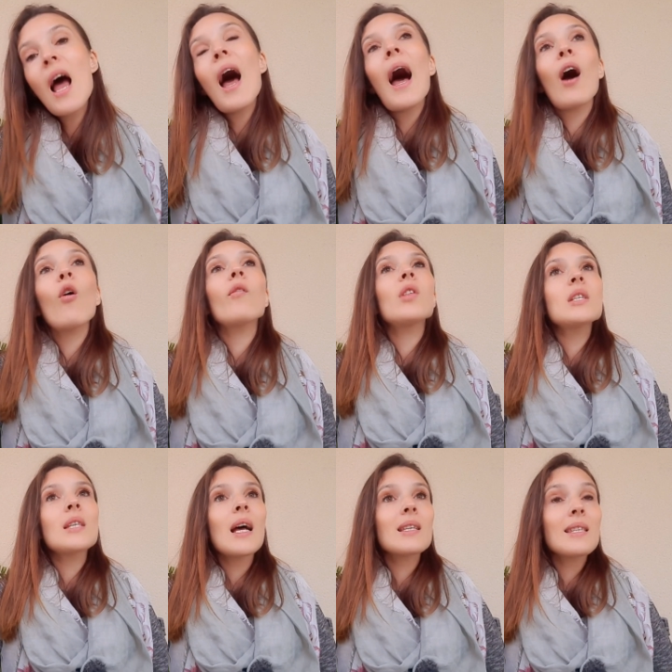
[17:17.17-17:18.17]
I hope
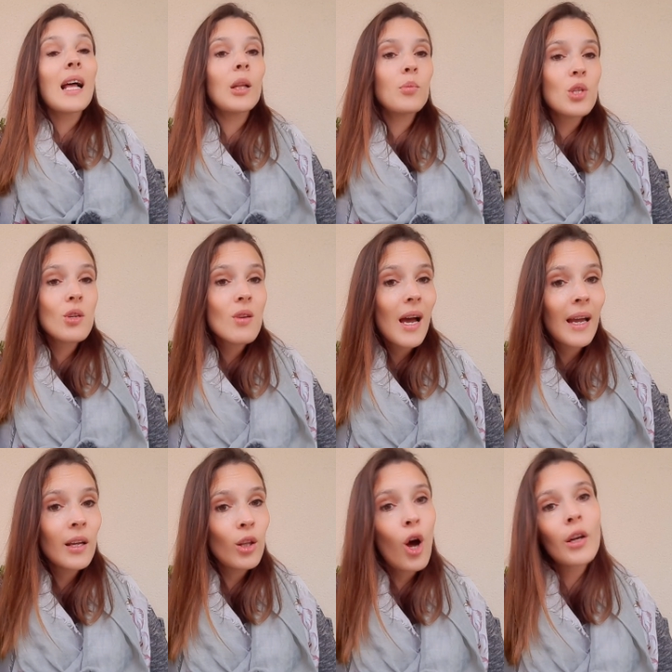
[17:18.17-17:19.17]
this has helped you
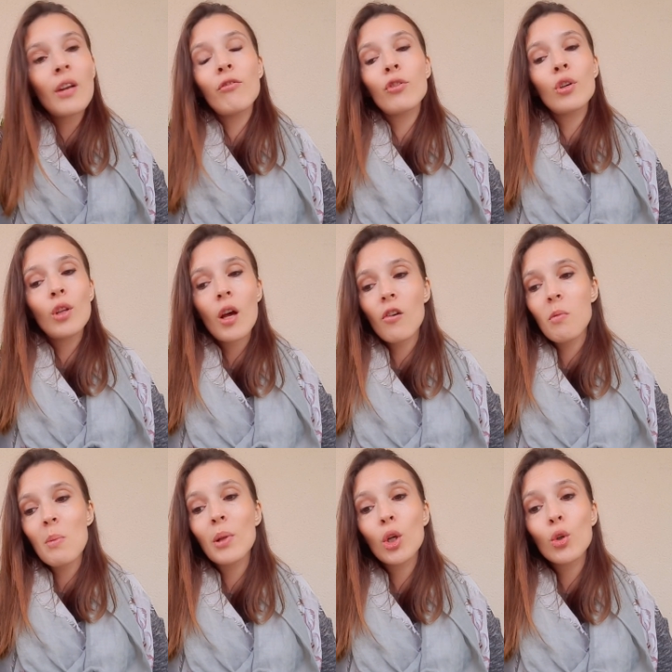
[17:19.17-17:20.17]
a lot, and for a lot of
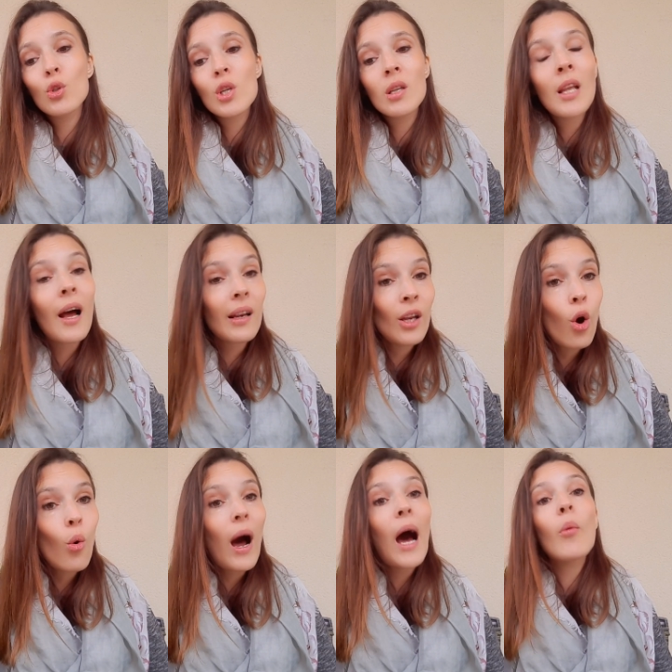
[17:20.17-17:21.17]
people who did not
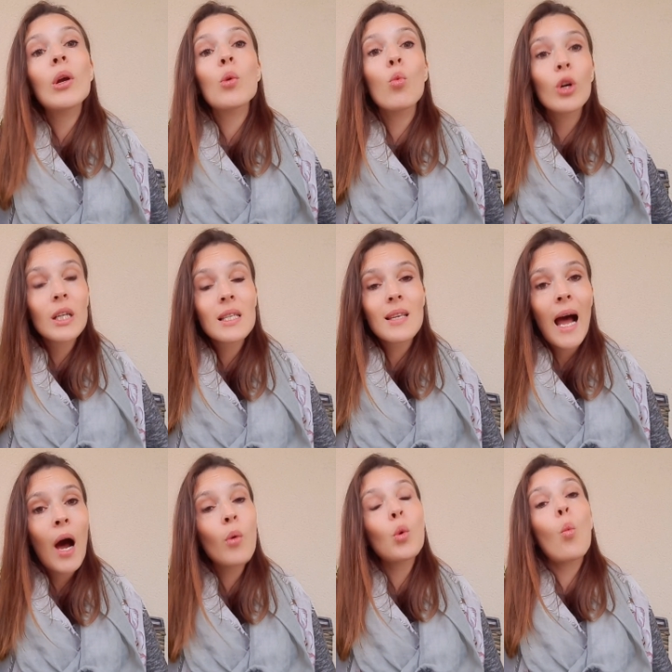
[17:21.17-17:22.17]
know how it works
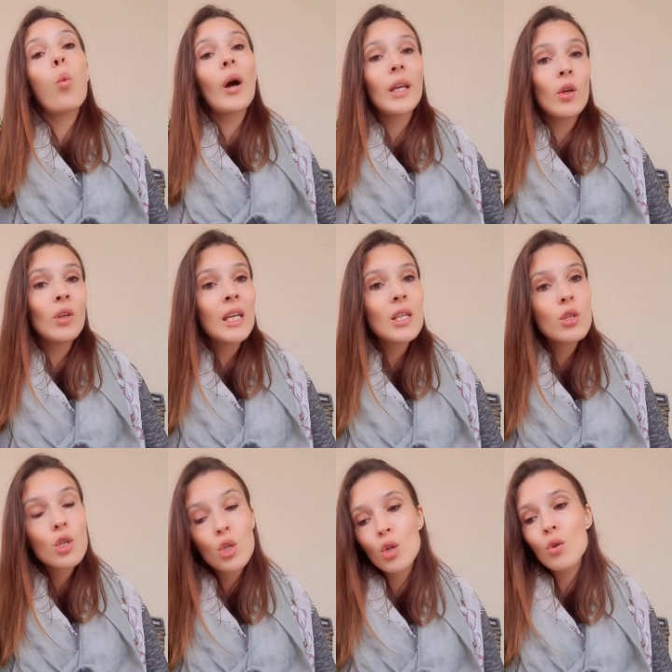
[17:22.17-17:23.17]
out, what you need
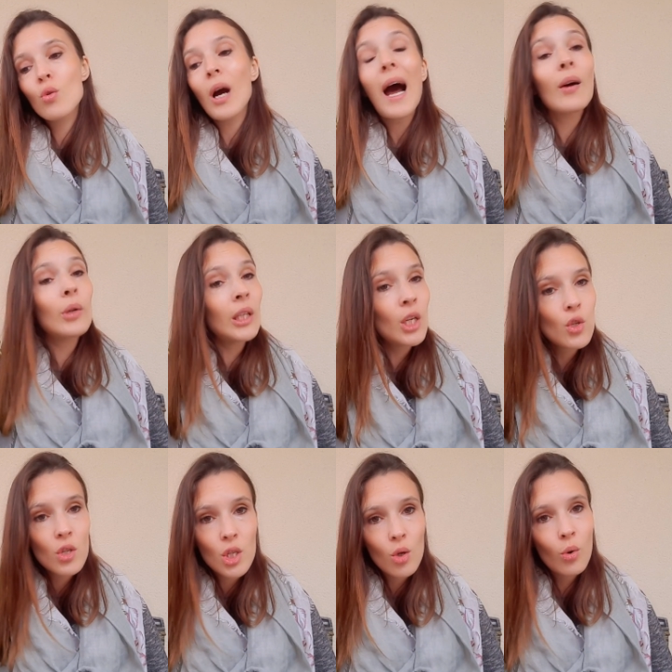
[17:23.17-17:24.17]
to do, how you need
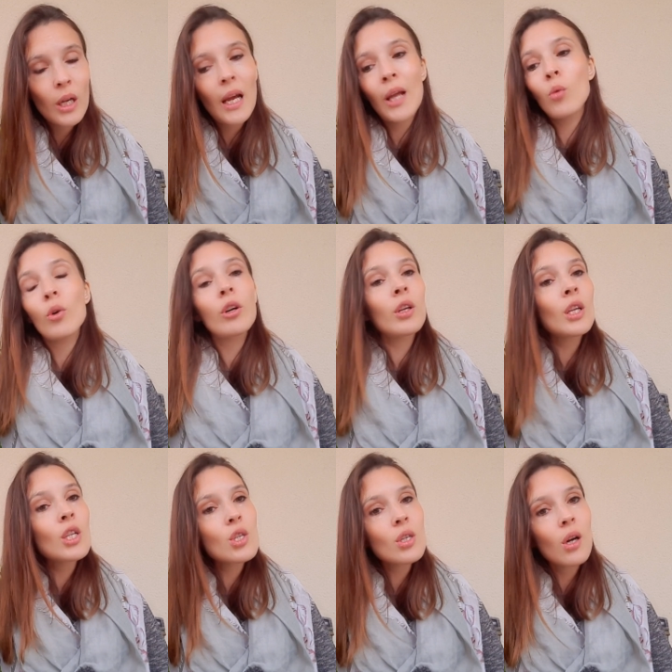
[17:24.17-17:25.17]
to do it, and where you
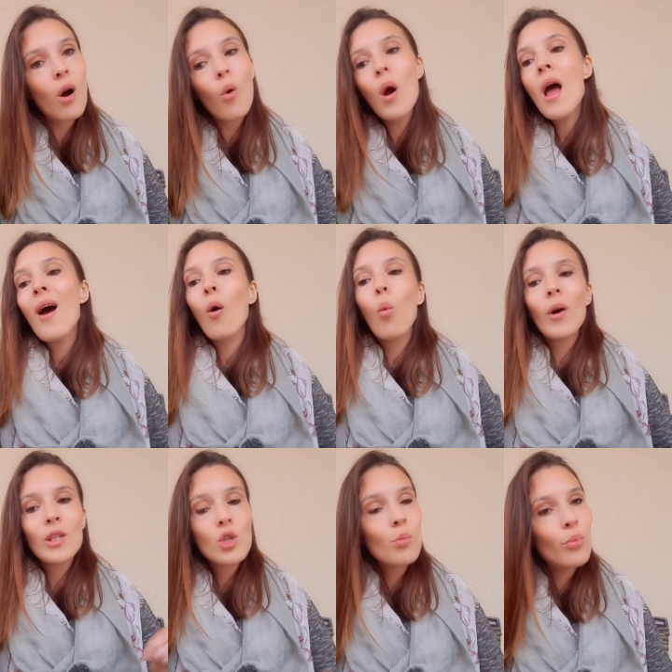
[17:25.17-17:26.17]
need to go,
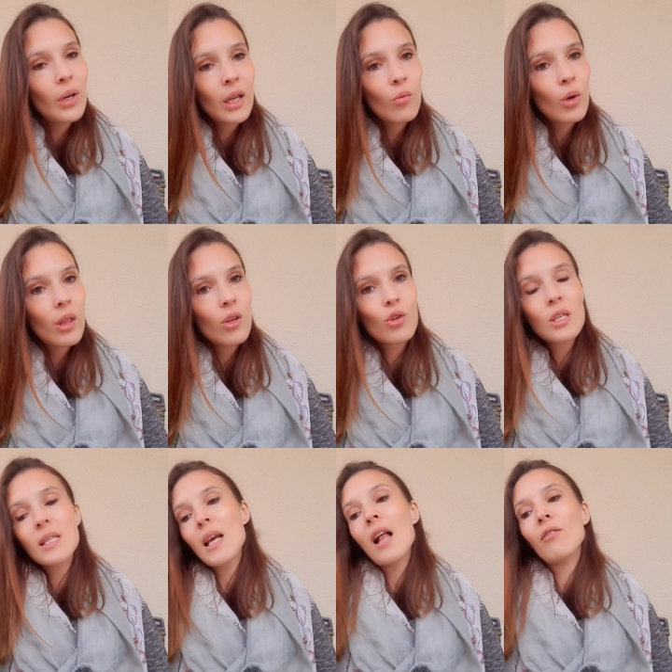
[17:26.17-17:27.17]
what to bring with
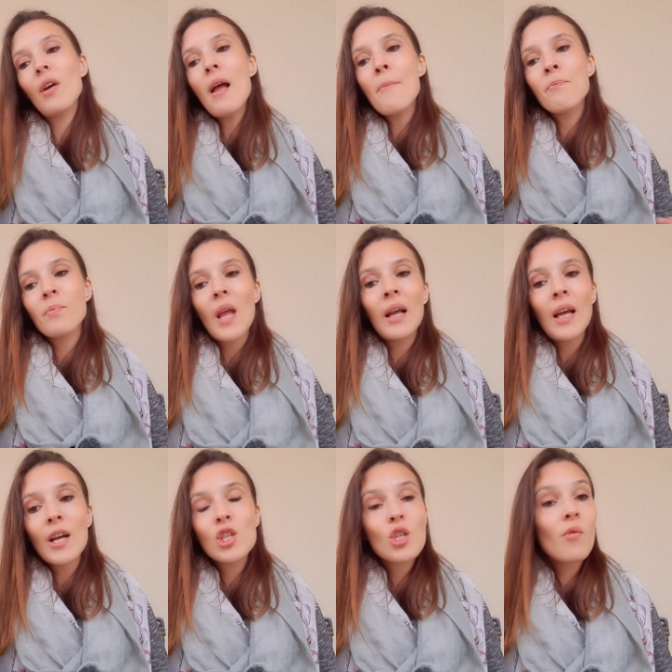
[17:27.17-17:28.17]
yourself. And
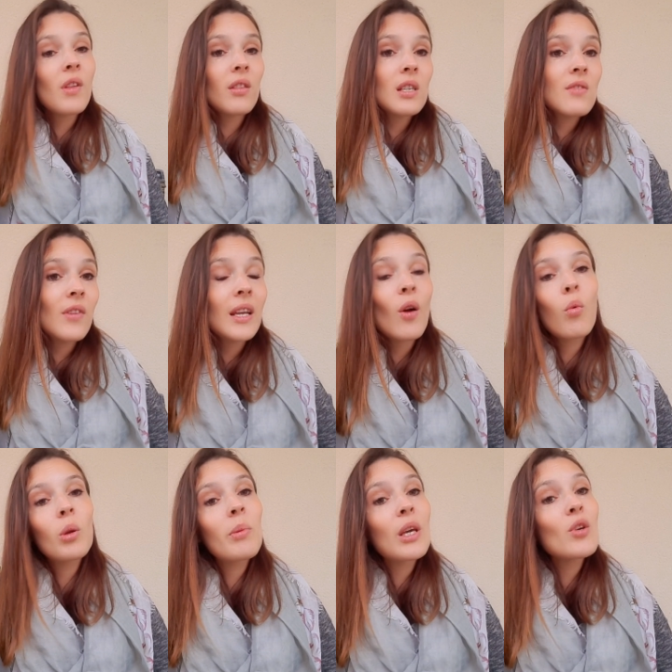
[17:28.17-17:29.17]
I just hope that this video
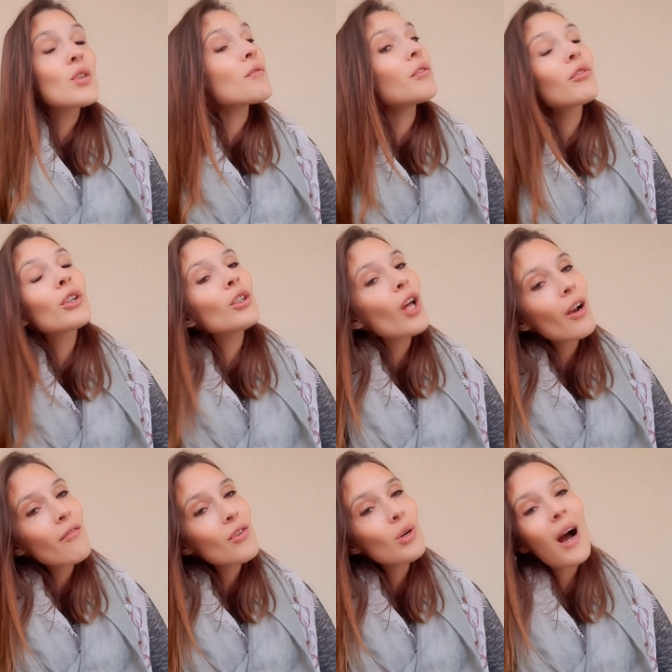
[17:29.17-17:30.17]
will be useful for a lot
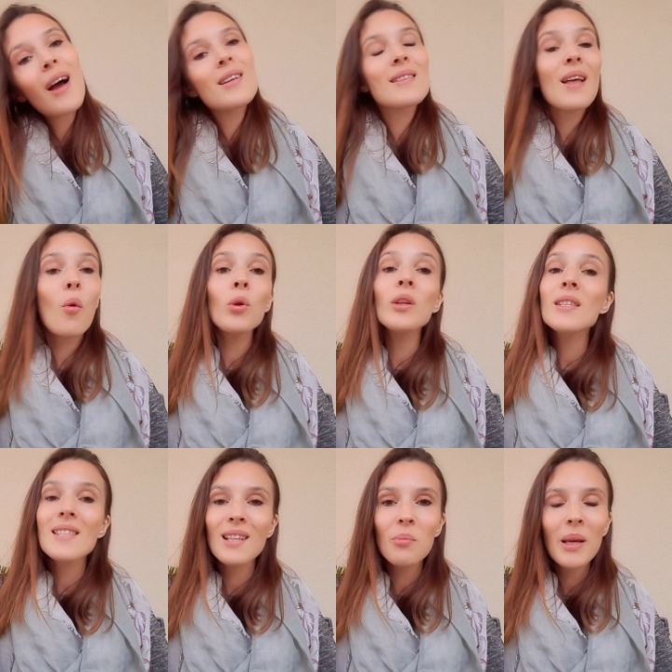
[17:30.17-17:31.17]
of you guys that will
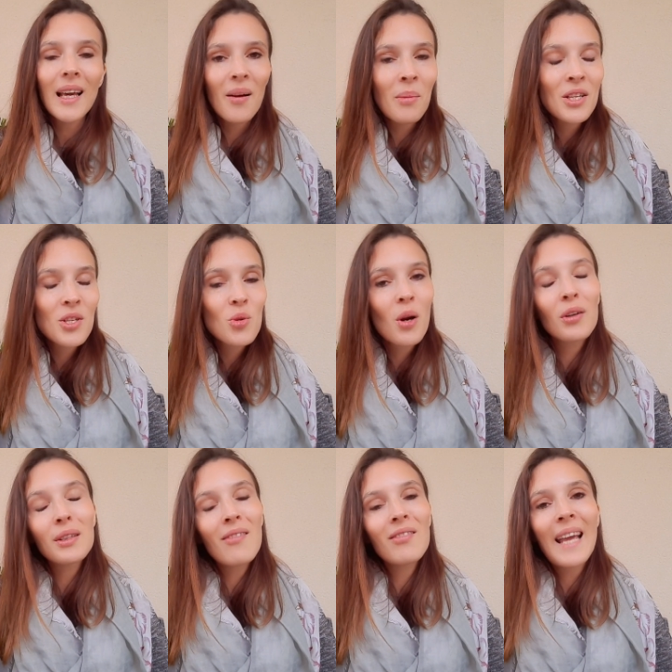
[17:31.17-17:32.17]
still be coming to our
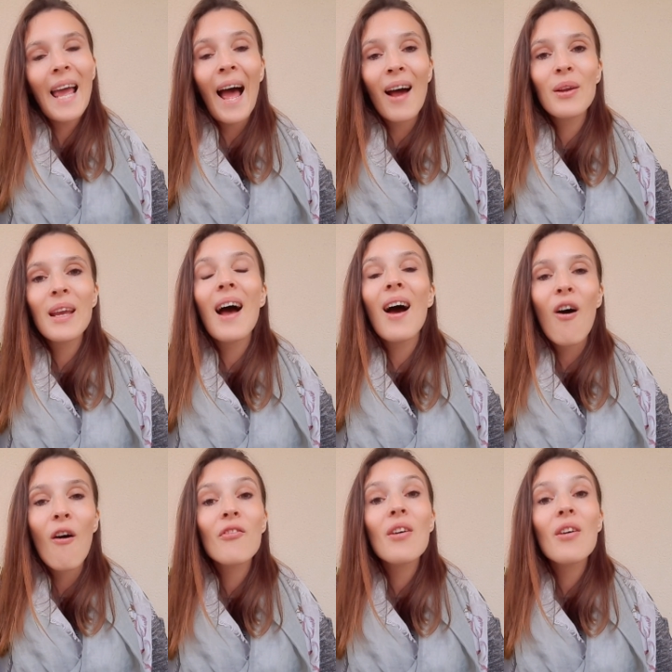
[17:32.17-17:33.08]
lovely area of